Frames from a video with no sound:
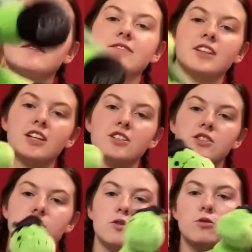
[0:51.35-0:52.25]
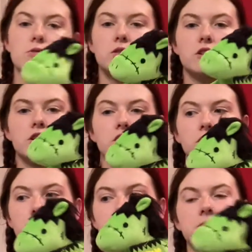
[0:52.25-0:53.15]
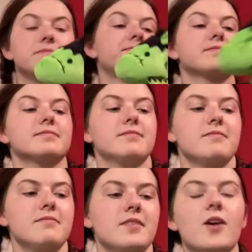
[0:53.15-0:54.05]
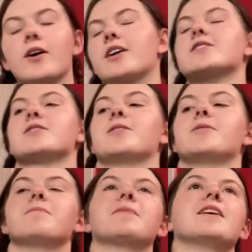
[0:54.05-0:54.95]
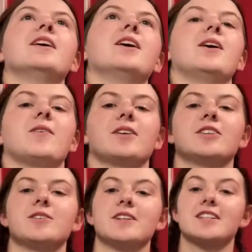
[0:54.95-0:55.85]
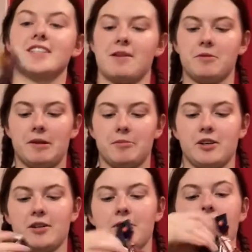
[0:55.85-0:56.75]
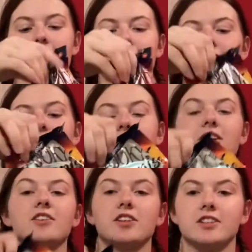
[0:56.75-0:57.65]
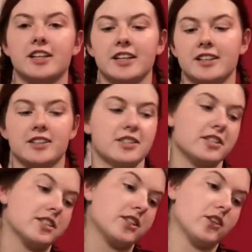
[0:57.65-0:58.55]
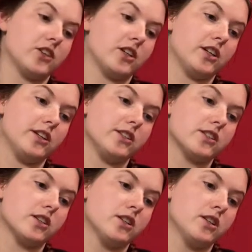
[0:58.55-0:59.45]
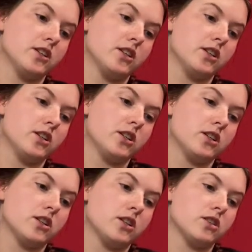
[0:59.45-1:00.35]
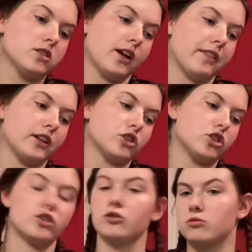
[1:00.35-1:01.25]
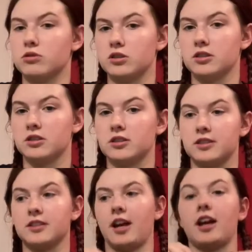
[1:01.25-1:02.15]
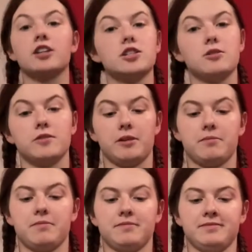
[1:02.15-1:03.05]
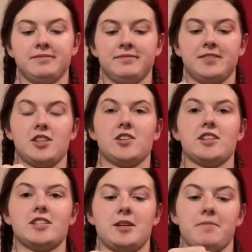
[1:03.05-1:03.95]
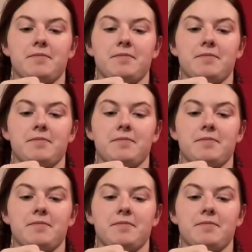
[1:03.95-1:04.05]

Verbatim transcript: He is so cute. Okay, so we're gonna do a Stablemate blind bag. This is what they look like. This is series I think two. I got two of them. So let's see.